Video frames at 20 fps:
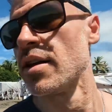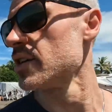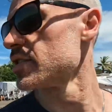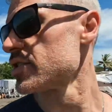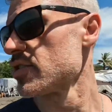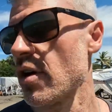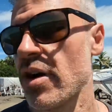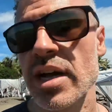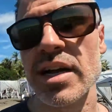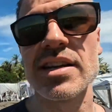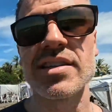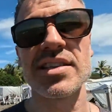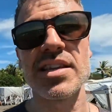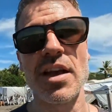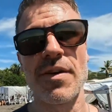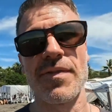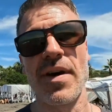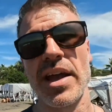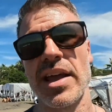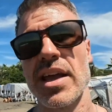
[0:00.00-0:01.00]
so I'm gonna
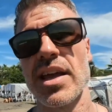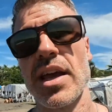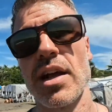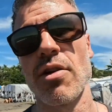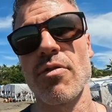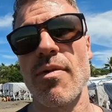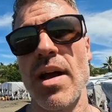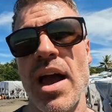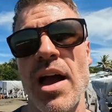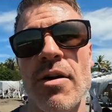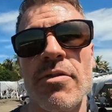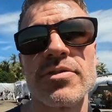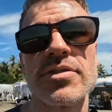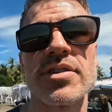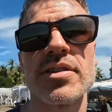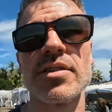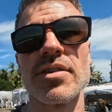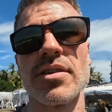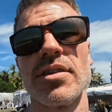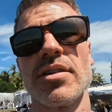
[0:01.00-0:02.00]
see if I can get around.
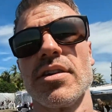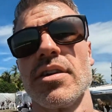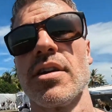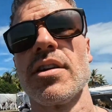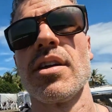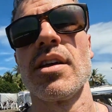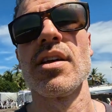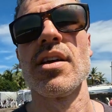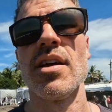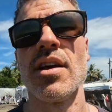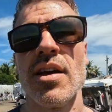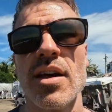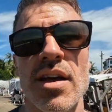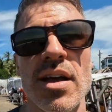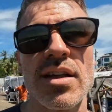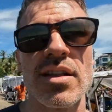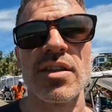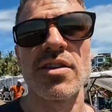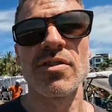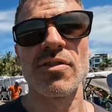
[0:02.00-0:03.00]

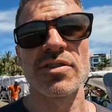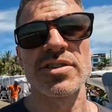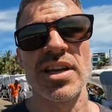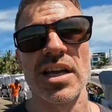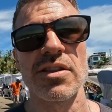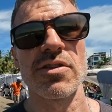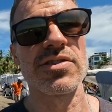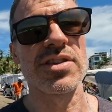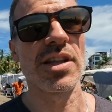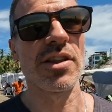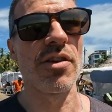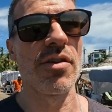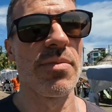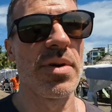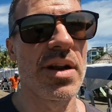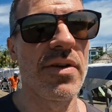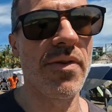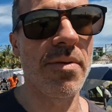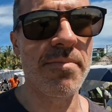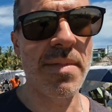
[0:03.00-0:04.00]
It looks like there's a little
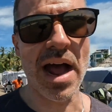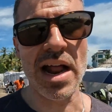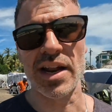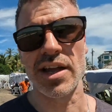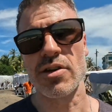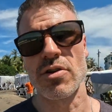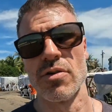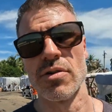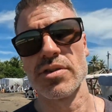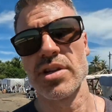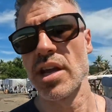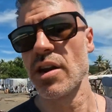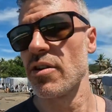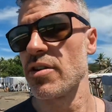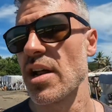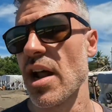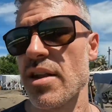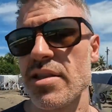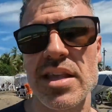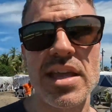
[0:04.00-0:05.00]
bit of a malecón
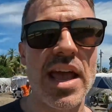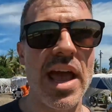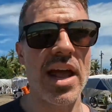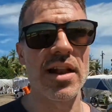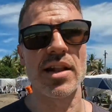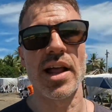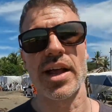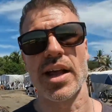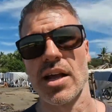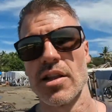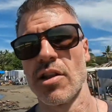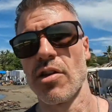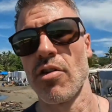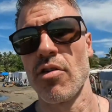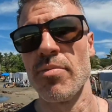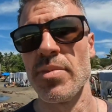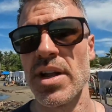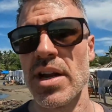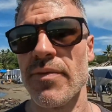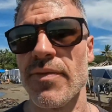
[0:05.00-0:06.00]
here down at the end, like a
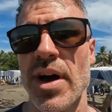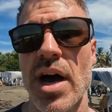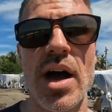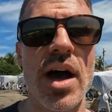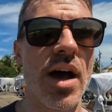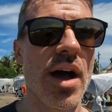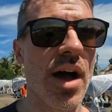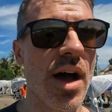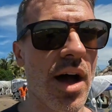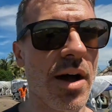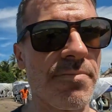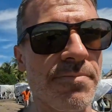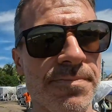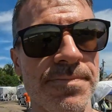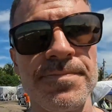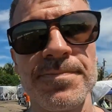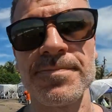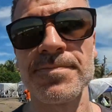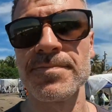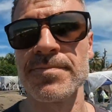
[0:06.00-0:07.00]
little bit of
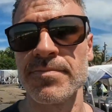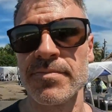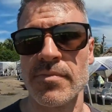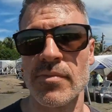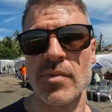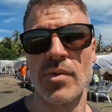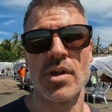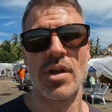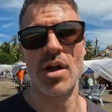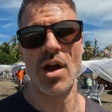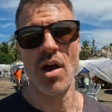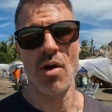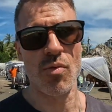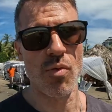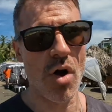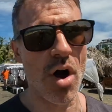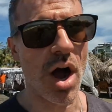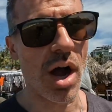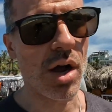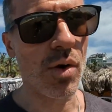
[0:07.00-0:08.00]

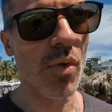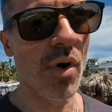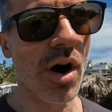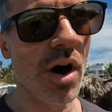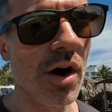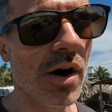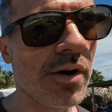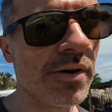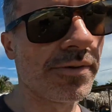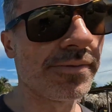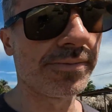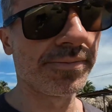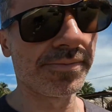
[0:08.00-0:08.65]
a rock wall.